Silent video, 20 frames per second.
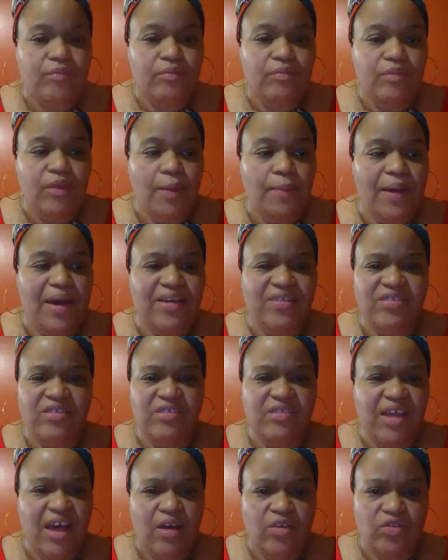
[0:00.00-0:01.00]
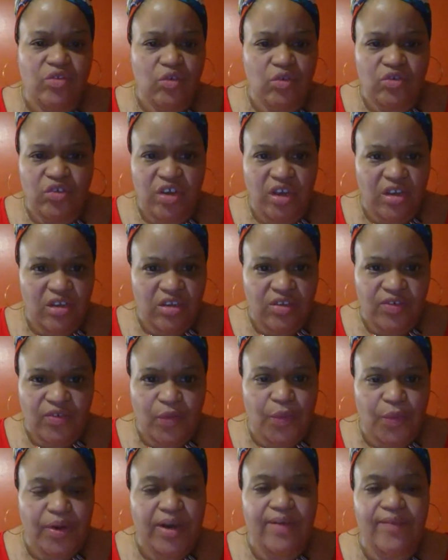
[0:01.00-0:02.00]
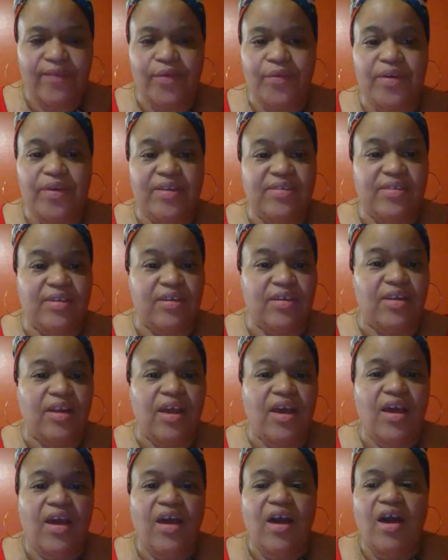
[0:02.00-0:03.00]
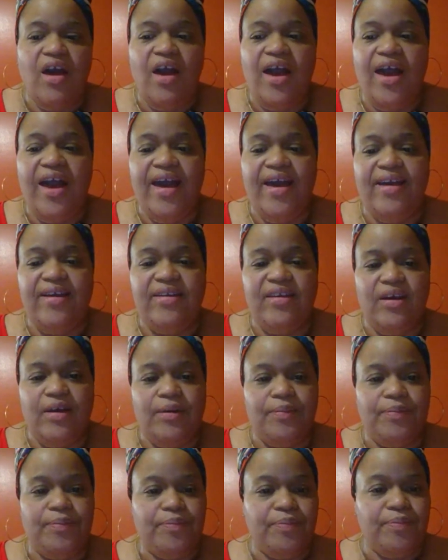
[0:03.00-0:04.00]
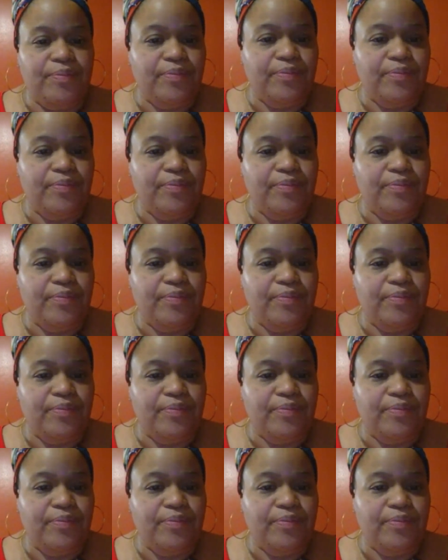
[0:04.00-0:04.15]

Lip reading: master's household changes for whatever reason. And